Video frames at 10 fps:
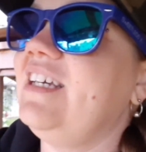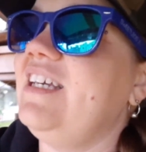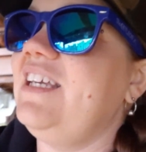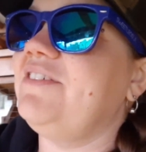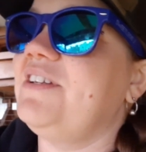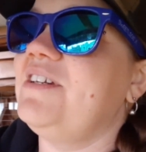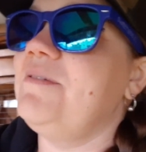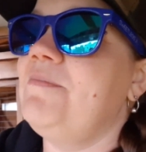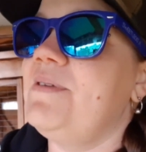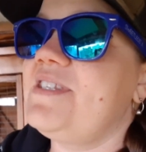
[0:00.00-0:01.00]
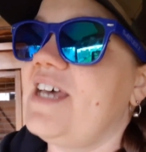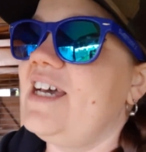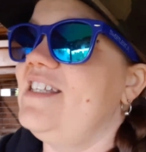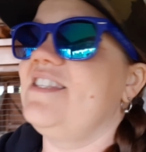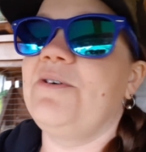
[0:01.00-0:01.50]
even
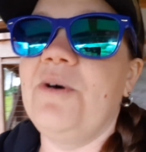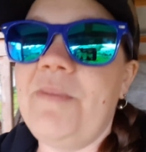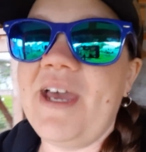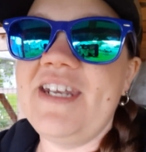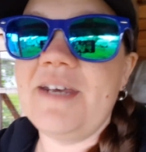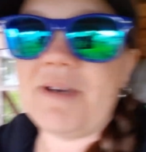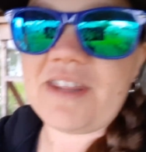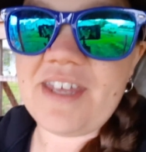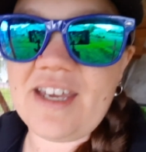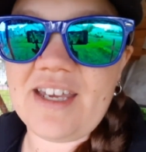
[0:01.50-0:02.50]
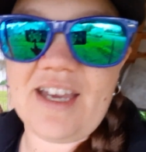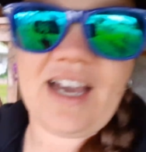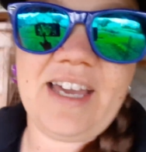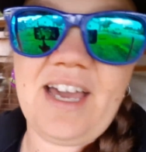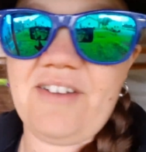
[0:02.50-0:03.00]
besides the whole pandemic thing,
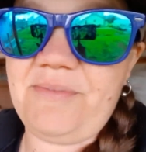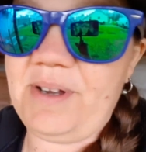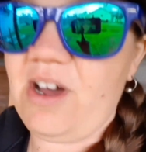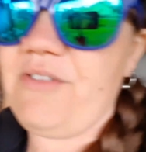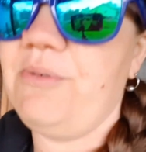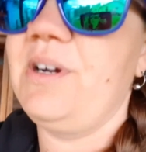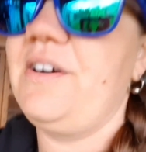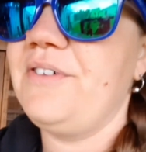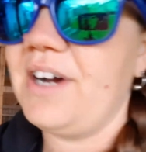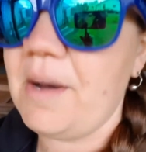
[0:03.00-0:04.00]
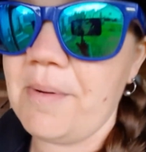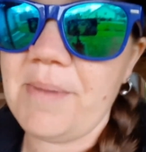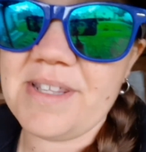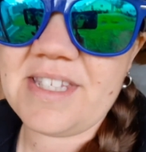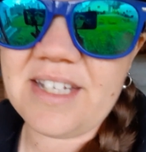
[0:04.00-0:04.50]
I have been off work for a couple
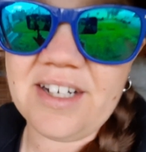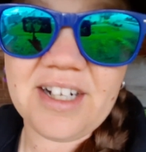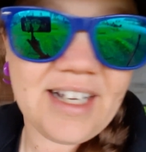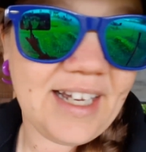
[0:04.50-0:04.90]
months here,